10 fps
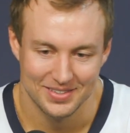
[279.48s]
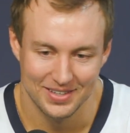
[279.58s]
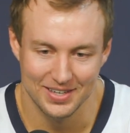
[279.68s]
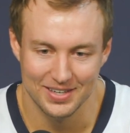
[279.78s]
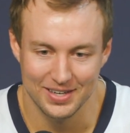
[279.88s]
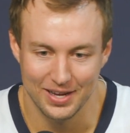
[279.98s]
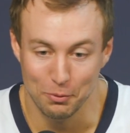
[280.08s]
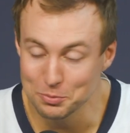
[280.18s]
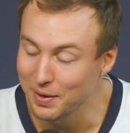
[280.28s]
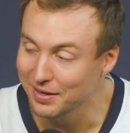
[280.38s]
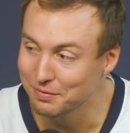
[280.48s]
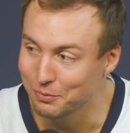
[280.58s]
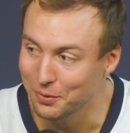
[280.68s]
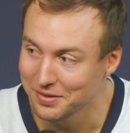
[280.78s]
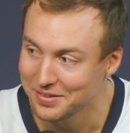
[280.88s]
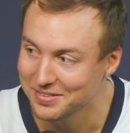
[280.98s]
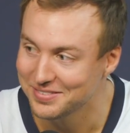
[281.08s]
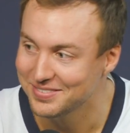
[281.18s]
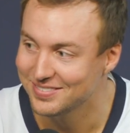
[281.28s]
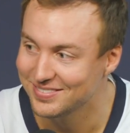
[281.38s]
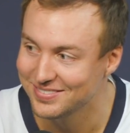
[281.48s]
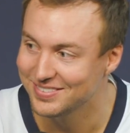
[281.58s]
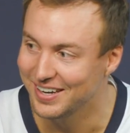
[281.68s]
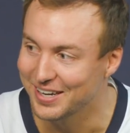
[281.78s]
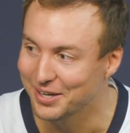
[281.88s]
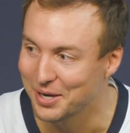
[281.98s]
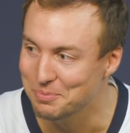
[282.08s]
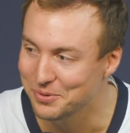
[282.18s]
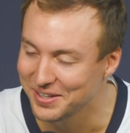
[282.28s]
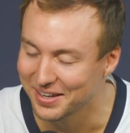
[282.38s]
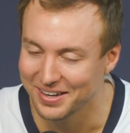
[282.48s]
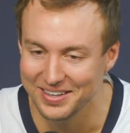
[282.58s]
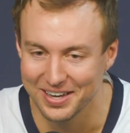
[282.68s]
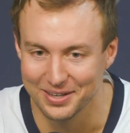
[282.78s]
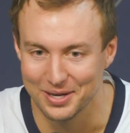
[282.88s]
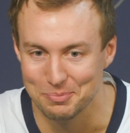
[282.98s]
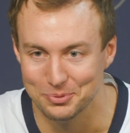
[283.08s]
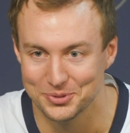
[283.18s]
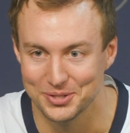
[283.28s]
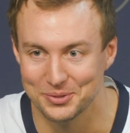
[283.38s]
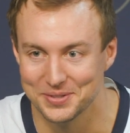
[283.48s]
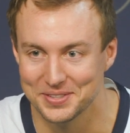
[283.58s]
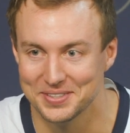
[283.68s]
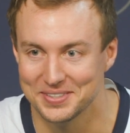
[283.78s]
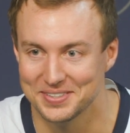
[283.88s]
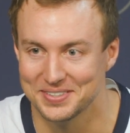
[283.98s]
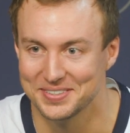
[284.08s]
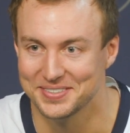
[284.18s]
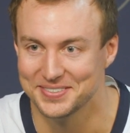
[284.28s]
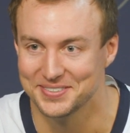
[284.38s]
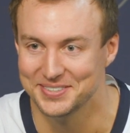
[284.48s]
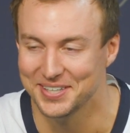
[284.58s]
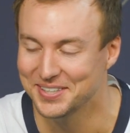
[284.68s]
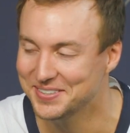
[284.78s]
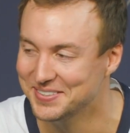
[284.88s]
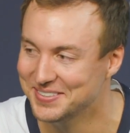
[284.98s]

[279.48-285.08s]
one. It was back and forth. I got a couple. He got a couple. So yeah.